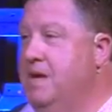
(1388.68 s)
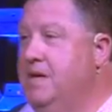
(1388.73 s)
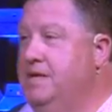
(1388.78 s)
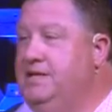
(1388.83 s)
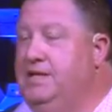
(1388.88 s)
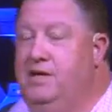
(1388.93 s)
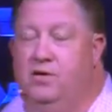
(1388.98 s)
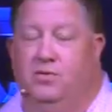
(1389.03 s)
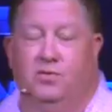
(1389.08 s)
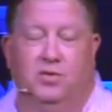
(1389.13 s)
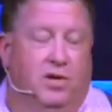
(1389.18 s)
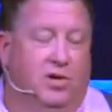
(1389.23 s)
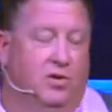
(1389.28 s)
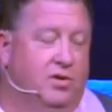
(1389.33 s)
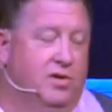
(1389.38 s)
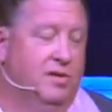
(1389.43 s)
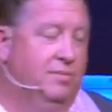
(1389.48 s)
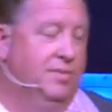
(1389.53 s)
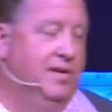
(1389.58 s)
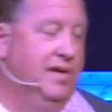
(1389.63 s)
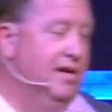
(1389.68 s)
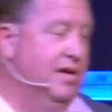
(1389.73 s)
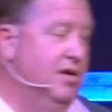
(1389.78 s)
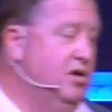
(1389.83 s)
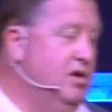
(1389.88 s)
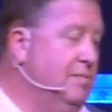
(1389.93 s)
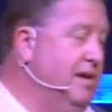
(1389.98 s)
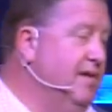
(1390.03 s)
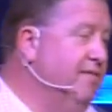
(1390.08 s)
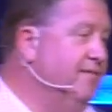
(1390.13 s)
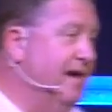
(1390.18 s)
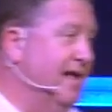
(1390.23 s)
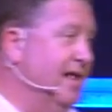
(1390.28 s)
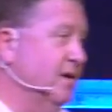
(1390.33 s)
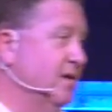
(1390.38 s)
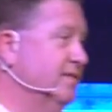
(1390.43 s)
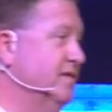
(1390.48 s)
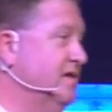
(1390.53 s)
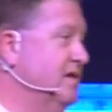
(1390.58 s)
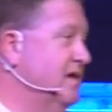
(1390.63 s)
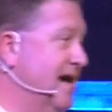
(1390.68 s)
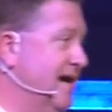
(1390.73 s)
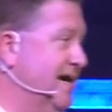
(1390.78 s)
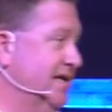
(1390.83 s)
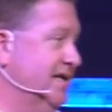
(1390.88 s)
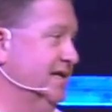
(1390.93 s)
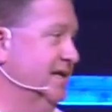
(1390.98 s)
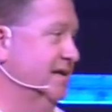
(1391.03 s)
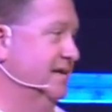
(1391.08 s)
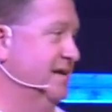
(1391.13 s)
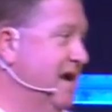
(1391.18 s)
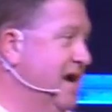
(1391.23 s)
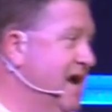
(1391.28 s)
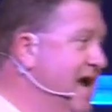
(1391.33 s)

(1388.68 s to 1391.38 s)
See, you could be a follower of Christ and